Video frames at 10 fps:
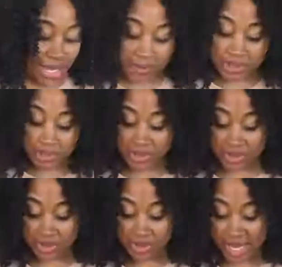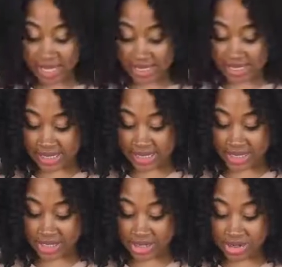I'm showing it to you guys.
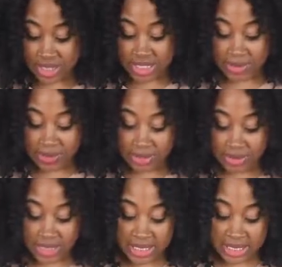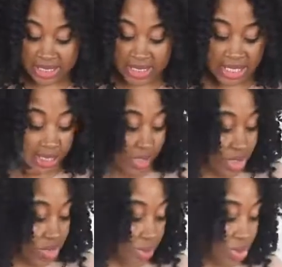Just trust me on this.
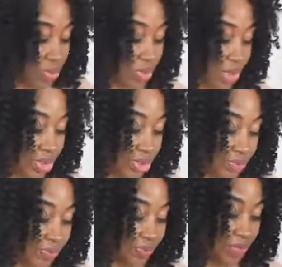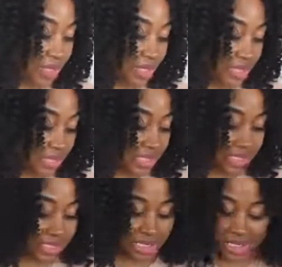This is what you want to do. This
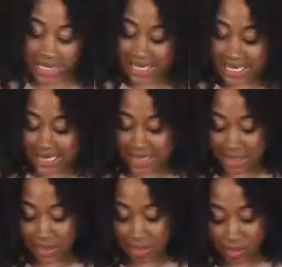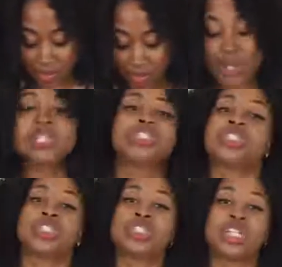is a classical French
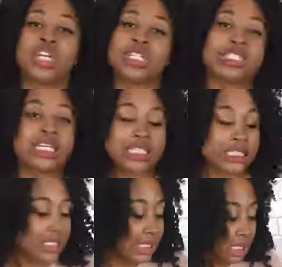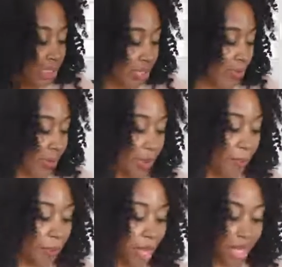technique, the mille
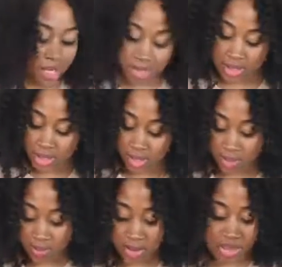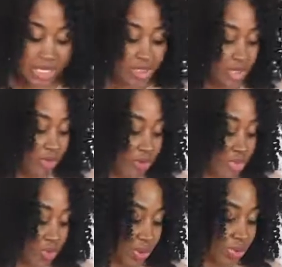feuille, which is actually a
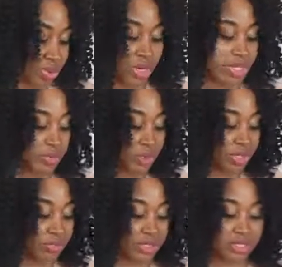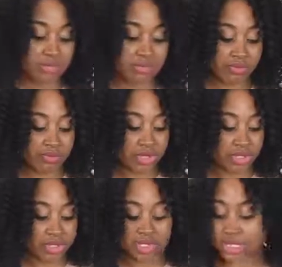French word. Don't ask me what it means in
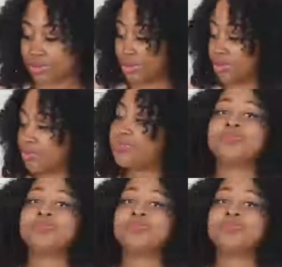French because I don't know.